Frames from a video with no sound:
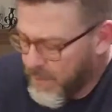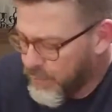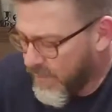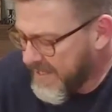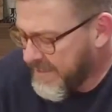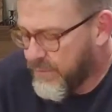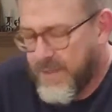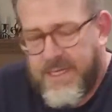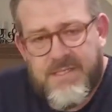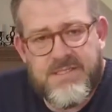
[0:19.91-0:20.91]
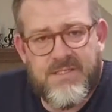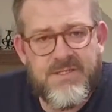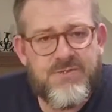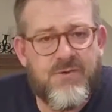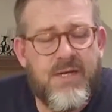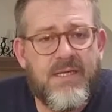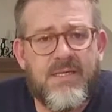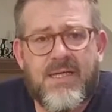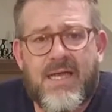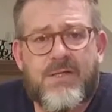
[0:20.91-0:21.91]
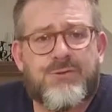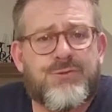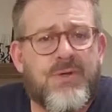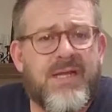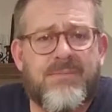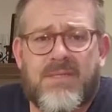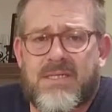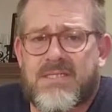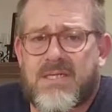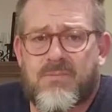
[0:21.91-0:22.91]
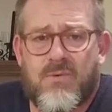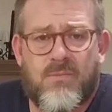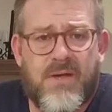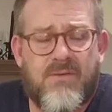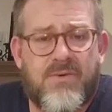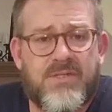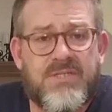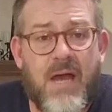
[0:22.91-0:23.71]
great ingredients in this drink, extremely simple beverage.